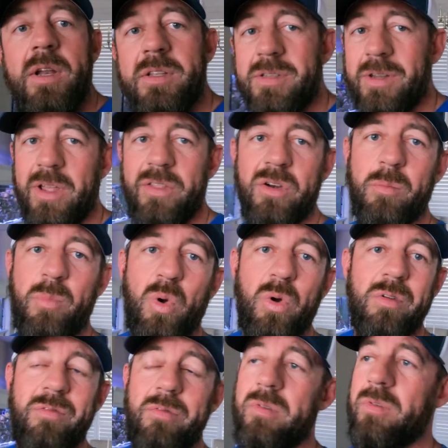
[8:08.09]
It's another
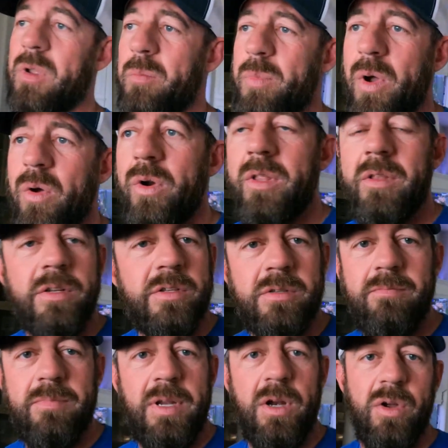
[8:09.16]
important component. And it's,
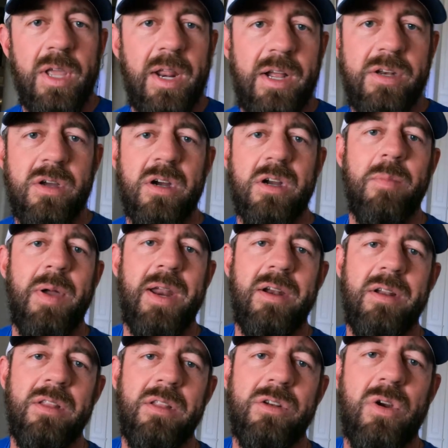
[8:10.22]
again, I talk about it
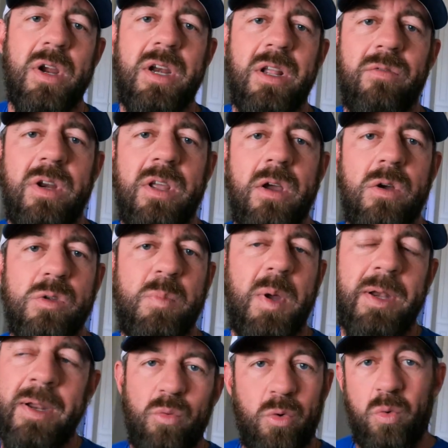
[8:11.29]
in the training videos,
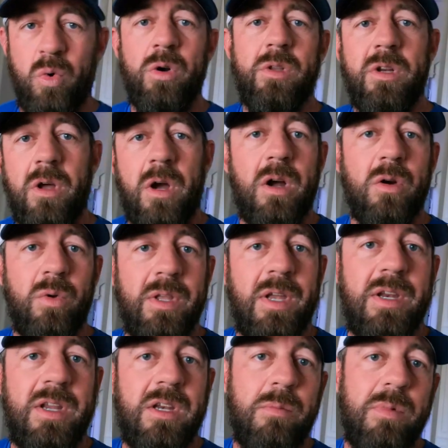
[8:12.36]
but reward the dog when they
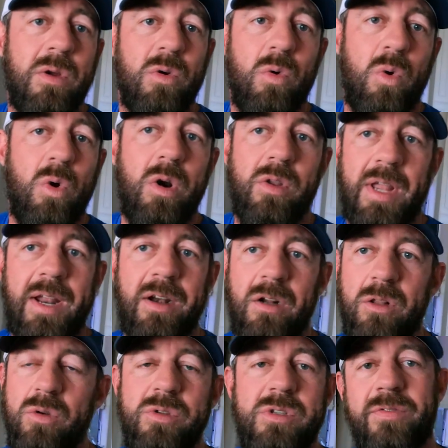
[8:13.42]
need to be rewarded. And that
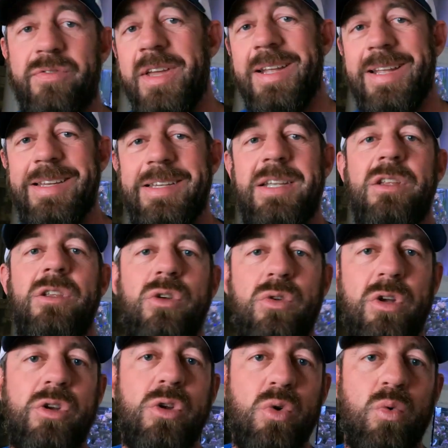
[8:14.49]
includes if they continue
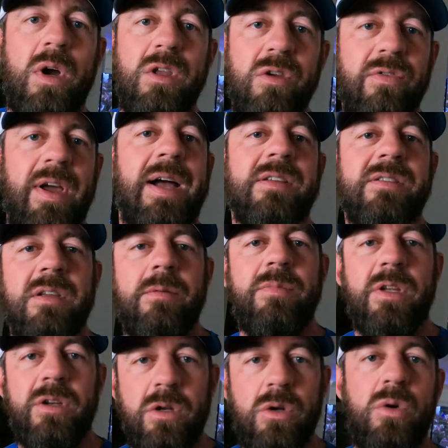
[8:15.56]
to do what you've asked them
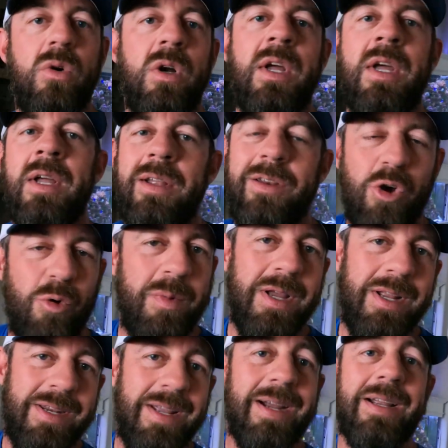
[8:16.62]
to do. Don't be
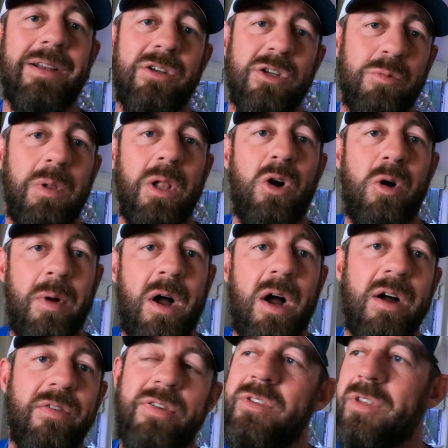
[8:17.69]
a dick and just blow them
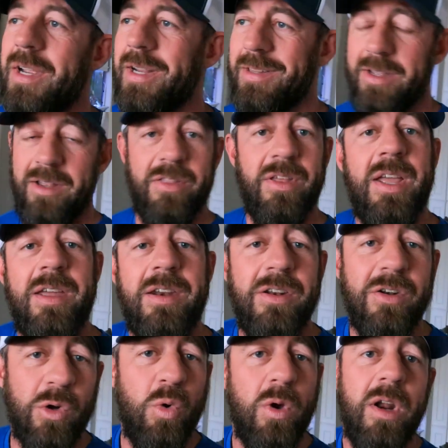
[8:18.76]
off. It's like the hit it
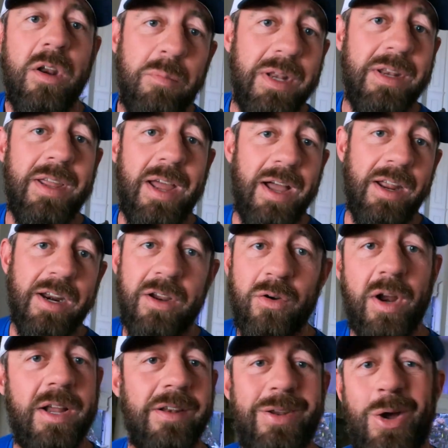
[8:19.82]
and quit it mentality, right?